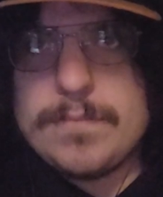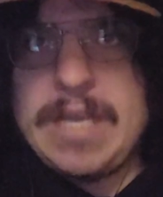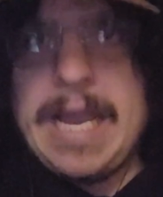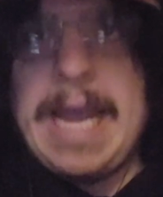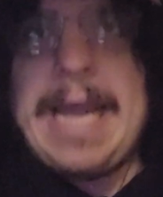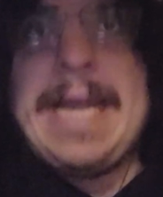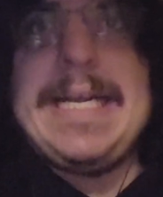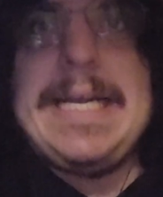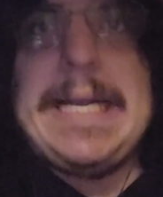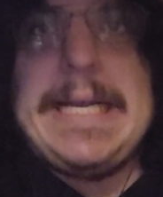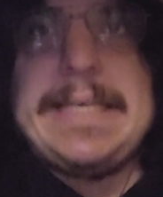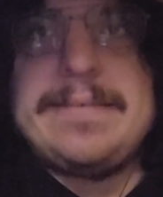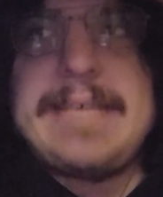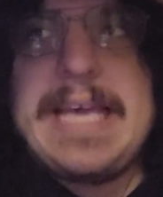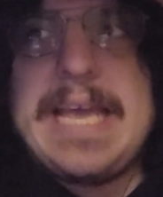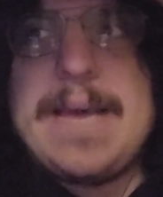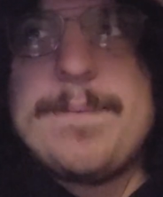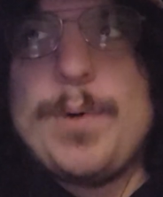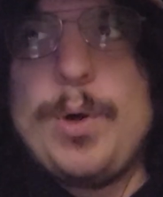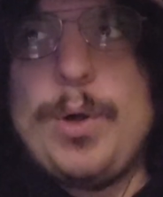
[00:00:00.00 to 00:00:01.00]
He's
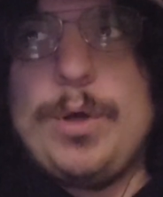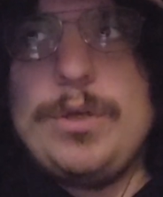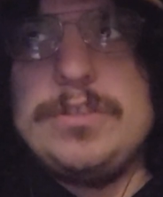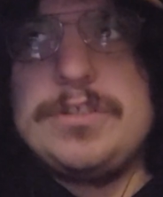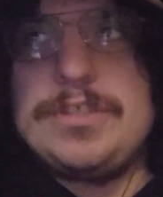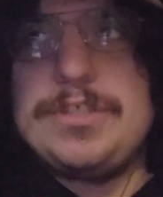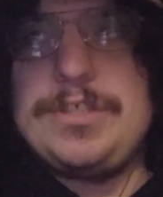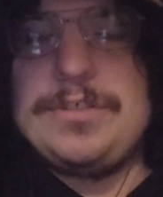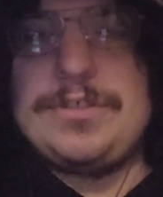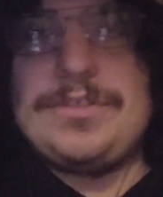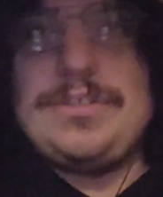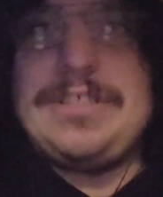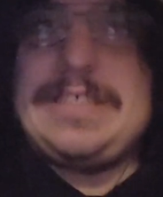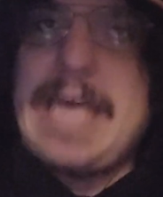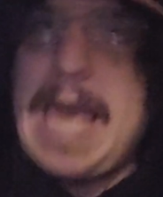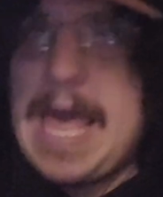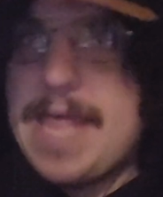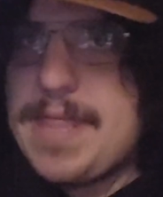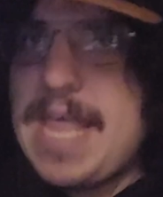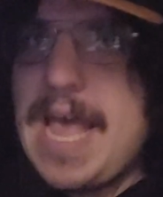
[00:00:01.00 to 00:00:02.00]
able to
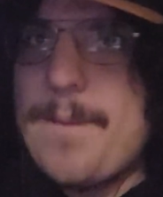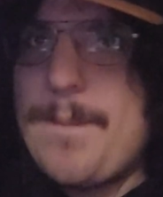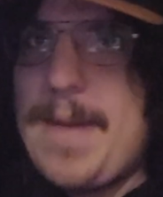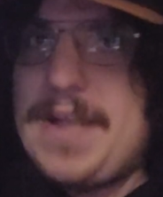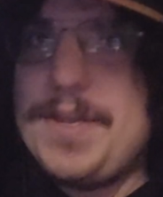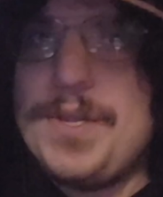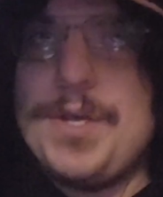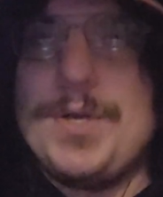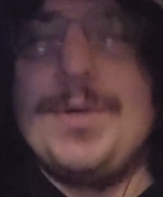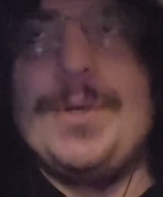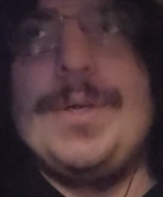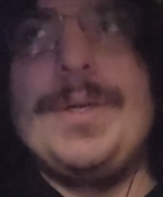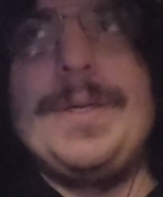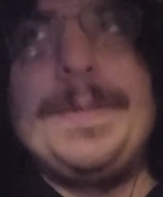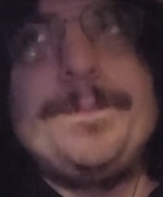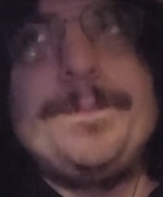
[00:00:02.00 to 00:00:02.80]
get them, and you